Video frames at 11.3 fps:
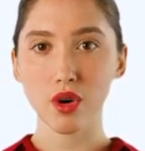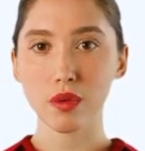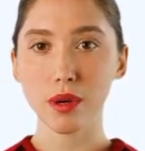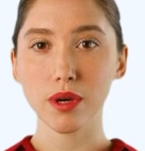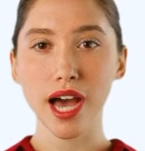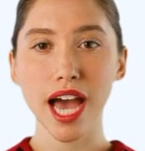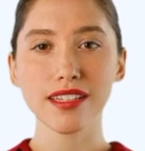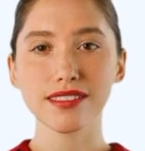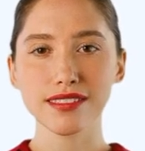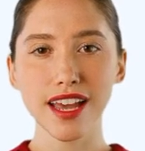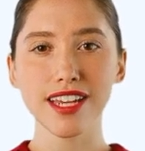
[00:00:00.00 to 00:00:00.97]
We will add a
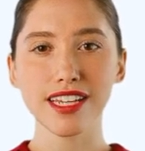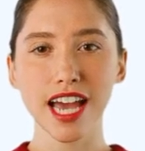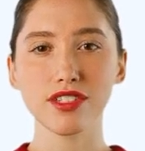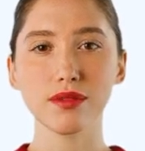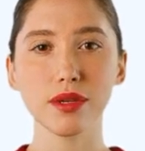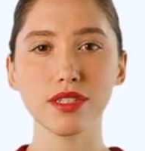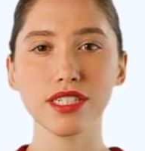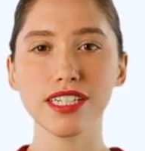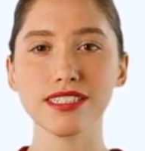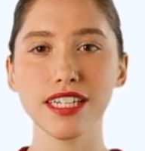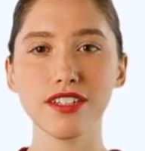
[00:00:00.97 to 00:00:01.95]
style attribute to
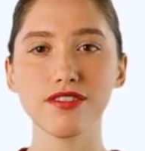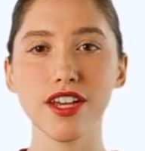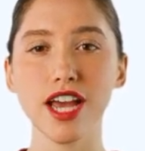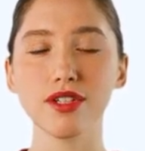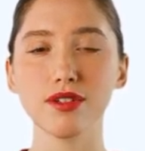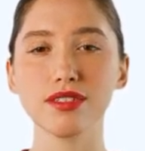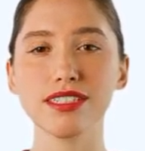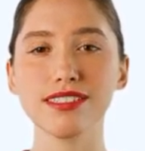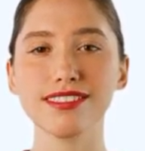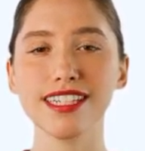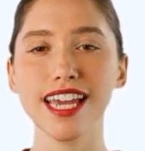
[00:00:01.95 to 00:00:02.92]
the div and use the
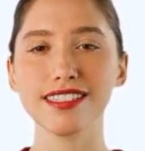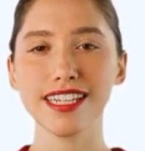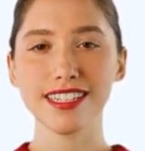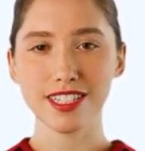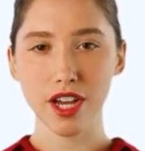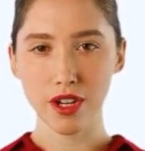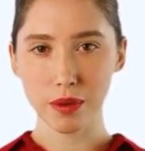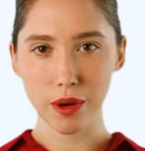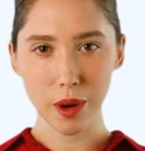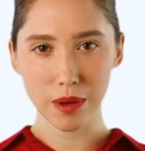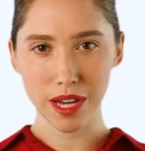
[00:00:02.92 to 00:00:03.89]
CSS color
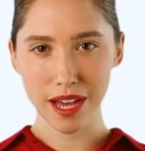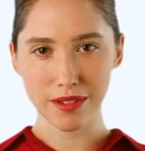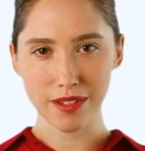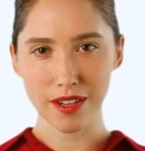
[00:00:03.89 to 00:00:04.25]
property.